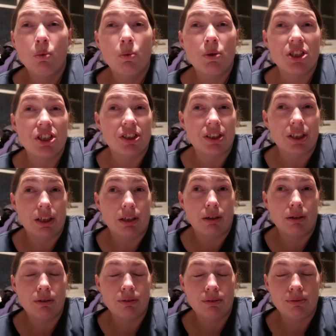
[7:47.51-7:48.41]
We just stayed
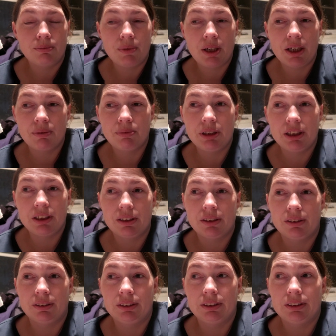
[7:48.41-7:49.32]
at home
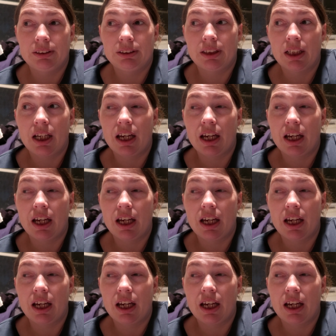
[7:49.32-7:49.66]
because